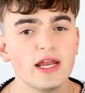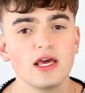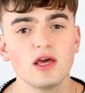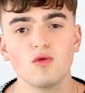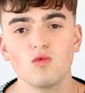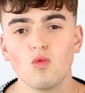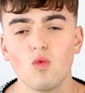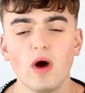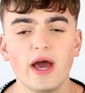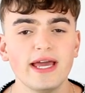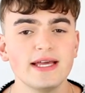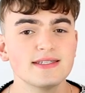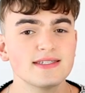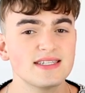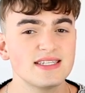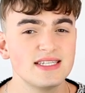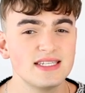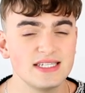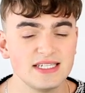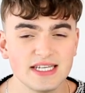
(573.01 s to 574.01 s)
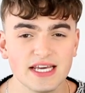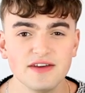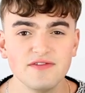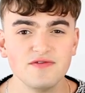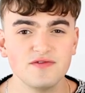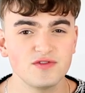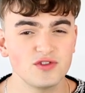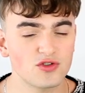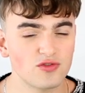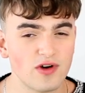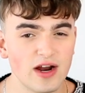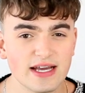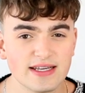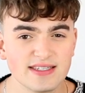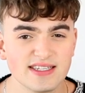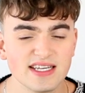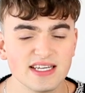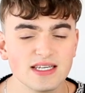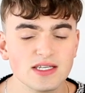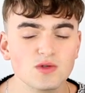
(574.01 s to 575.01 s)
and white stiff
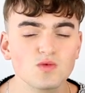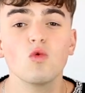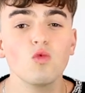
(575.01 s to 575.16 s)
dresses,